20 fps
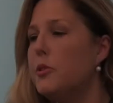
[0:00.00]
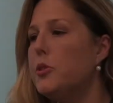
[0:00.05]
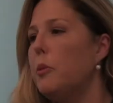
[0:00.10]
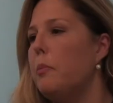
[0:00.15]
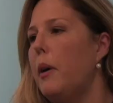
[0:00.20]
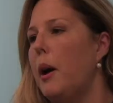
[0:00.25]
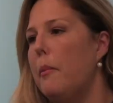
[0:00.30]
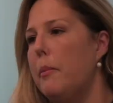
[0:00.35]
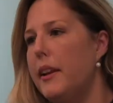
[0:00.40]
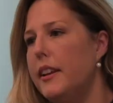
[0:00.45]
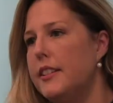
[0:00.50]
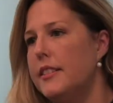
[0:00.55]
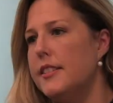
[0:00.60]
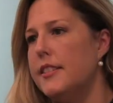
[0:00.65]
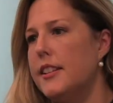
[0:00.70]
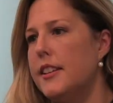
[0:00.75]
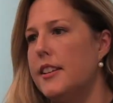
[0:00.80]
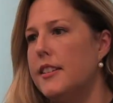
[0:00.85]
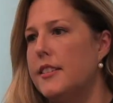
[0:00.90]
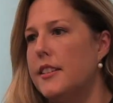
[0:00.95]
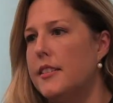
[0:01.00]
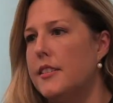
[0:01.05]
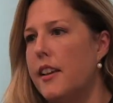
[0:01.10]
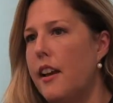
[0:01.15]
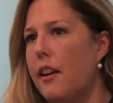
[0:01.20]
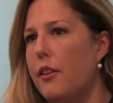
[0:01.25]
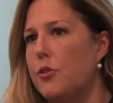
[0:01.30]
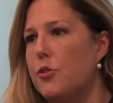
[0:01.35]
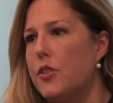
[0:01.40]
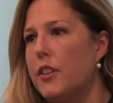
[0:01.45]
So Pompe disease is
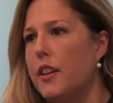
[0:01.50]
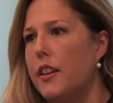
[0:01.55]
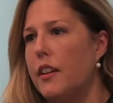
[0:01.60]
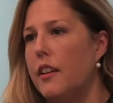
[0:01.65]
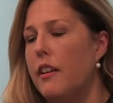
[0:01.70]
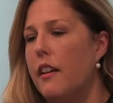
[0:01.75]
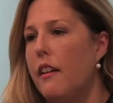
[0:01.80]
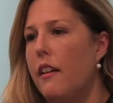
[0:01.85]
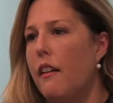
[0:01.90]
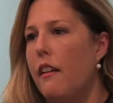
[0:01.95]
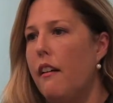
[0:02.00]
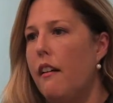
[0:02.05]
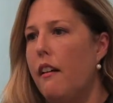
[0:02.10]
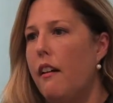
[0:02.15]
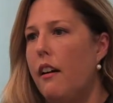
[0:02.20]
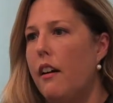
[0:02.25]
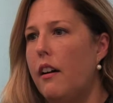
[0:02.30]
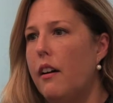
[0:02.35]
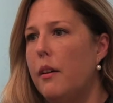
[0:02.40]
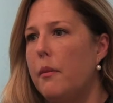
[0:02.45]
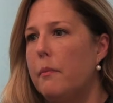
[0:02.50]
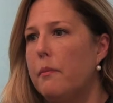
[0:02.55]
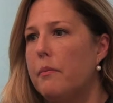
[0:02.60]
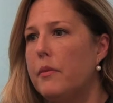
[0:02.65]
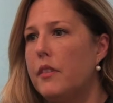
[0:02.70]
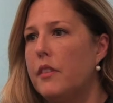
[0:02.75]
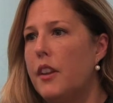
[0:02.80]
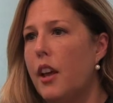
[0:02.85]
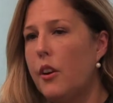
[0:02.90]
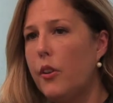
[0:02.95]
actually
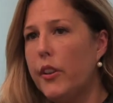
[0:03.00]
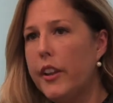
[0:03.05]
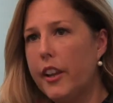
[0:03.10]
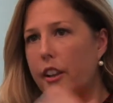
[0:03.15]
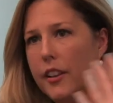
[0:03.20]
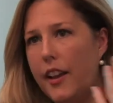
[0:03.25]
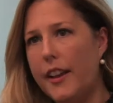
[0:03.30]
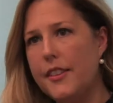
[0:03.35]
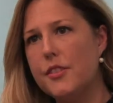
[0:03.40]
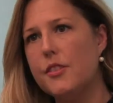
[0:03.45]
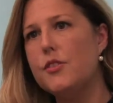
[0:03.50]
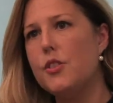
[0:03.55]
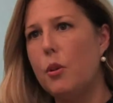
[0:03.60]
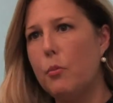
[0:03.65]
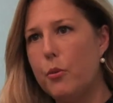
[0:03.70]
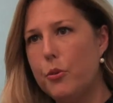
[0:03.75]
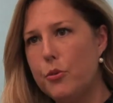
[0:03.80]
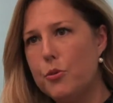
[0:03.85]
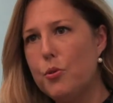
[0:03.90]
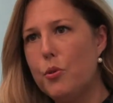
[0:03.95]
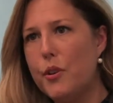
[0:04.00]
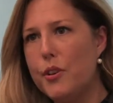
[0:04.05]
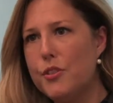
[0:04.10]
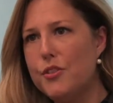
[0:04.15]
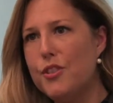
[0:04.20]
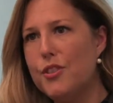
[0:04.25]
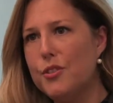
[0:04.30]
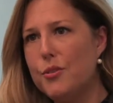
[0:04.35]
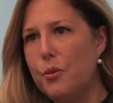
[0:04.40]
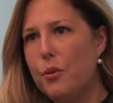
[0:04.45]
not only a lysosomal
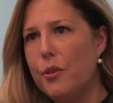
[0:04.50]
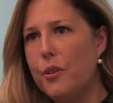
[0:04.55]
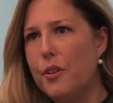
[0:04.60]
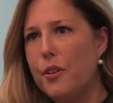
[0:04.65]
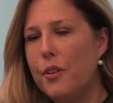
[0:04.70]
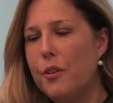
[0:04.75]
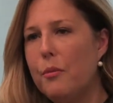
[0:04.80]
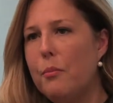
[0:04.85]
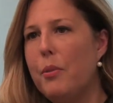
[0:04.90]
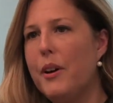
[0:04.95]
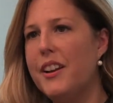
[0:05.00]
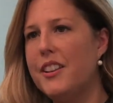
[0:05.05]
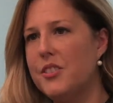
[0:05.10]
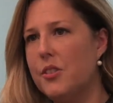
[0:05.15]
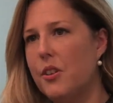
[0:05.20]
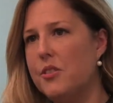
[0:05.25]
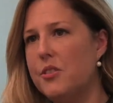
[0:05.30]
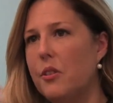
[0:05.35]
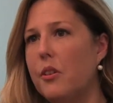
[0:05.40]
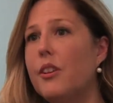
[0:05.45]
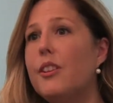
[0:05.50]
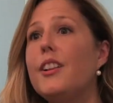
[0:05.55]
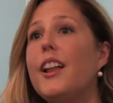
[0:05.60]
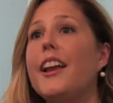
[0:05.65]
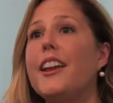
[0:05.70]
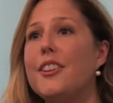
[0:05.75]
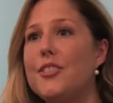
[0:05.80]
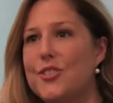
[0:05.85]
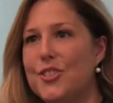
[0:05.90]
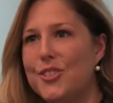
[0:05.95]
storage disorder, but it's also a
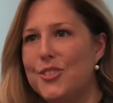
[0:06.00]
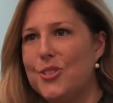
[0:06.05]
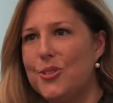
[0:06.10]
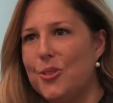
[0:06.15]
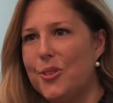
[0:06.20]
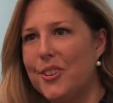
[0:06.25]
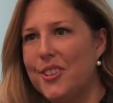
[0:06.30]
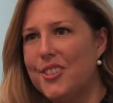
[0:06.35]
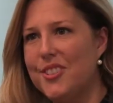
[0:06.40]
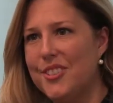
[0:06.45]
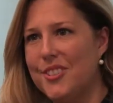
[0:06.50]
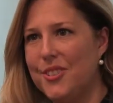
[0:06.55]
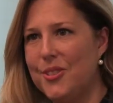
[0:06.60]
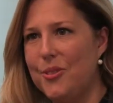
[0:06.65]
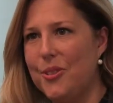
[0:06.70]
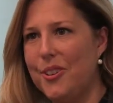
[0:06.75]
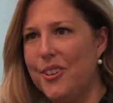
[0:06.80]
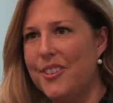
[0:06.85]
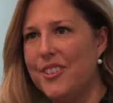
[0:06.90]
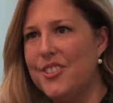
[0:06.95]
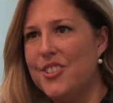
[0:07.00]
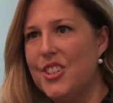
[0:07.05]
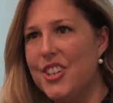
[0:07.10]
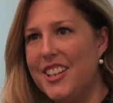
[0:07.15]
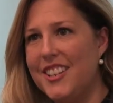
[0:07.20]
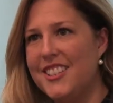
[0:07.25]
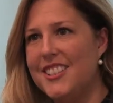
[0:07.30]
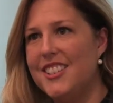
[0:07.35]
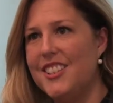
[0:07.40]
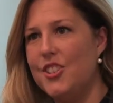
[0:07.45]
glycogen storage disorder,
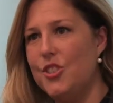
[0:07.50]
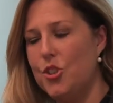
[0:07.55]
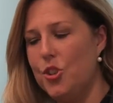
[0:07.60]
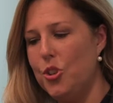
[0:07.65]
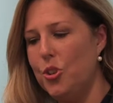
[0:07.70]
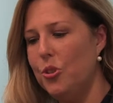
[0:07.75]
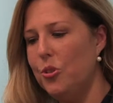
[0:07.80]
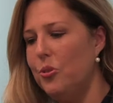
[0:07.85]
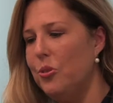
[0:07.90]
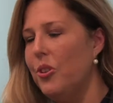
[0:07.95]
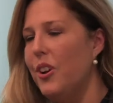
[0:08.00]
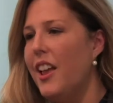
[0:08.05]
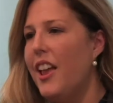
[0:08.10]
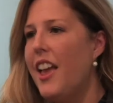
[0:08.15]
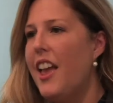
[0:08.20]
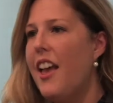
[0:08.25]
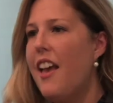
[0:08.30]
GSD2.